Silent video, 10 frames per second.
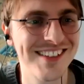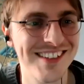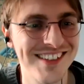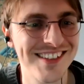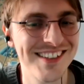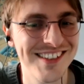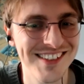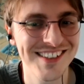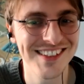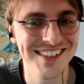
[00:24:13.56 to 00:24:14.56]
nice.
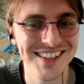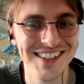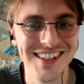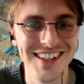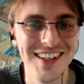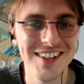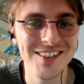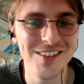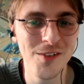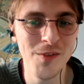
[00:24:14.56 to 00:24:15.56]

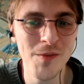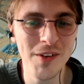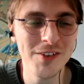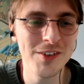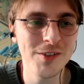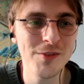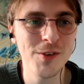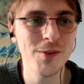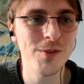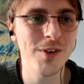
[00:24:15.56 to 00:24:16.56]
So we mentioned a
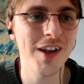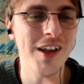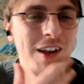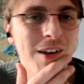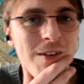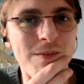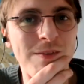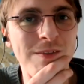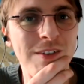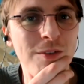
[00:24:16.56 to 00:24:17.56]
few um,
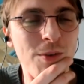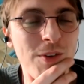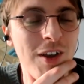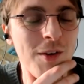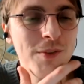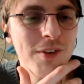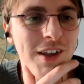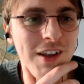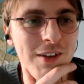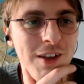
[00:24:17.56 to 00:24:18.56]
a few times
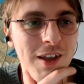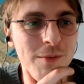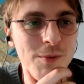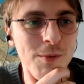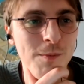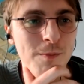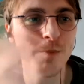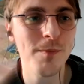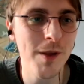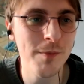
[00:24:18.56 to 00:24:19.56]
there, um, sort
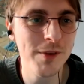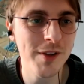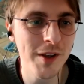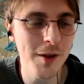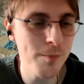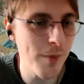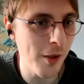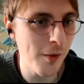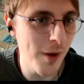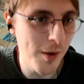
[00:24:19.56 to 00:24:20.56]
in particular
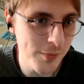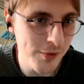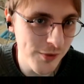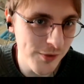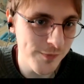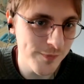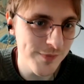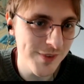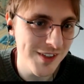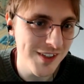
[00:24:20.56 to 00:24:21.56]
battle maps.
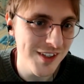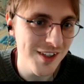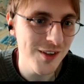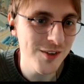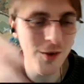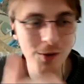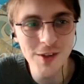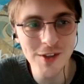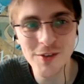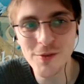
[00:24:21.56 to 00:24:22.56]
So
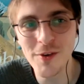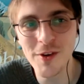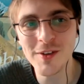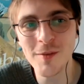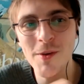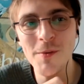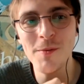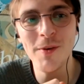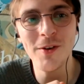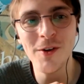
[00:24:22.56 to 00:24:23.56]
this is a phrase that people
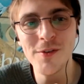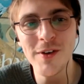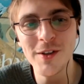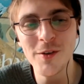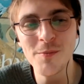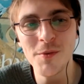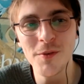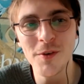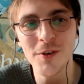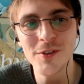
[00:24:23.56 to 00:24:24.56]
might not have heard of
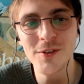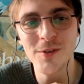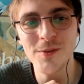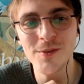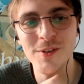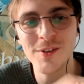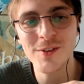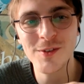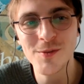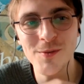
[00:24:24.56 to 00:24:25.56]
before. So
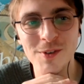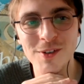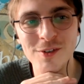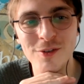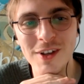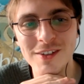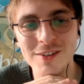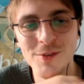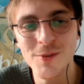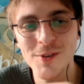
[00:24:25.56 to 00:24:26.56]
does someone Dread,
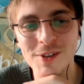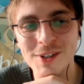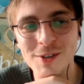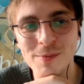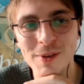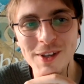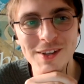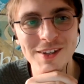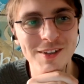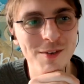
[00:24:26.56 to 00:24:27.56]
do you want to
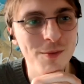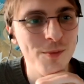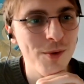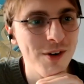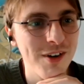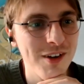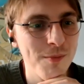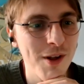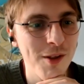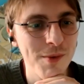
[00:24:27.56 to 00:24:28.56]
explain what a
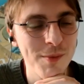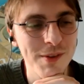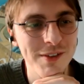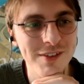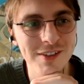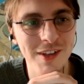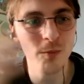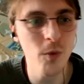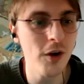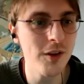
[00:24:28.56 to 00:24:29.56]
battle map is
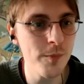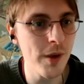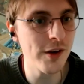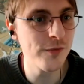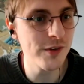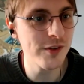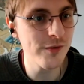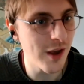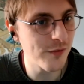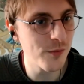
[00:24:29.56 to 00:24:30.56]
and what yeah. are the benefits
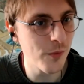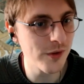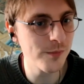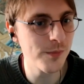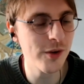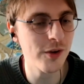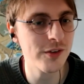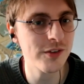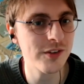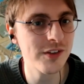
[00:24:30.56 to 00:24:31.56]
of having one?
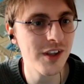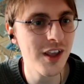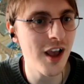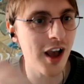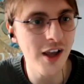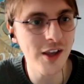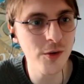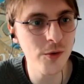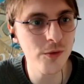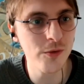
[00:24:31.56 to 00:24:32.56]
Because I
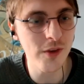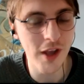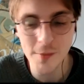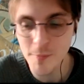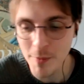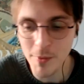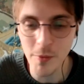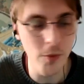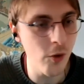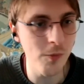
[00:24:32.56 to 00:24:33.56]
use I map
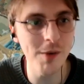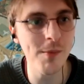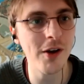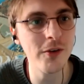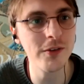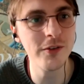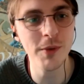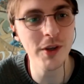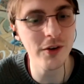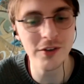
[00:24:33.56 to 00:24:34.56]
out all my battles
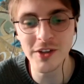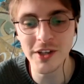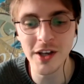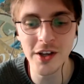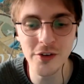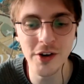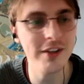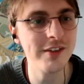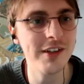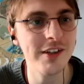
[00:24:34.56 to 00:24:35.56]
because they are
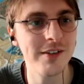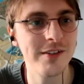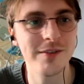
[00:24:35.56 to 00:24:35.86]
crazy